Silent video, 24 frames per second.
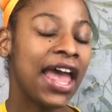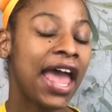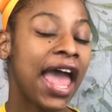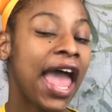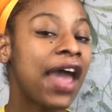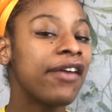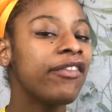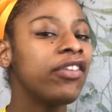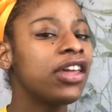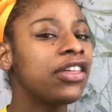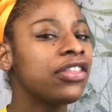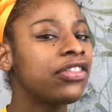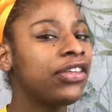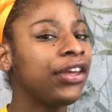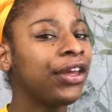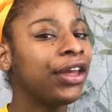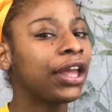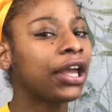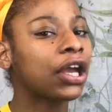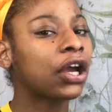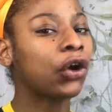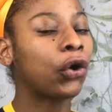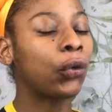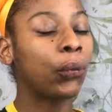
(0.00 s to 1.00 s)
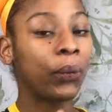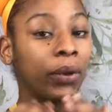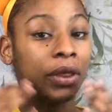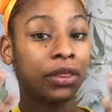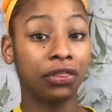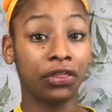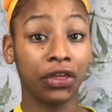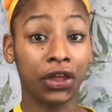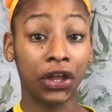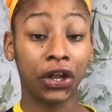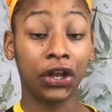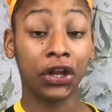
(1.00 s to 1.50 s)
Everything
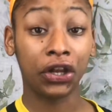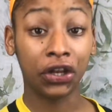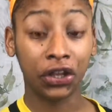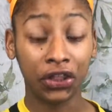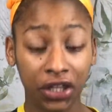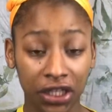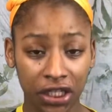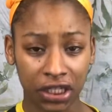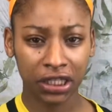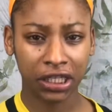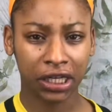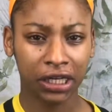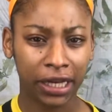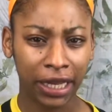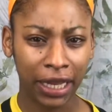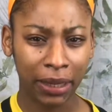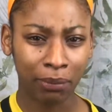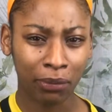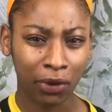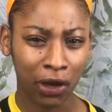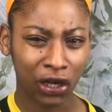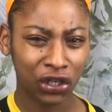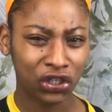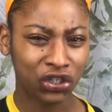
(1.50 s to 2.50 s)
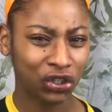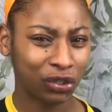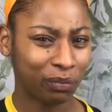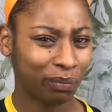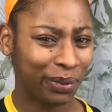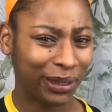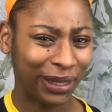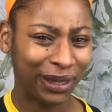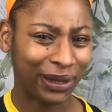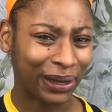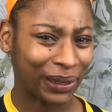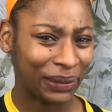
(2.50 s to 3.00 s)
within this clay mask should be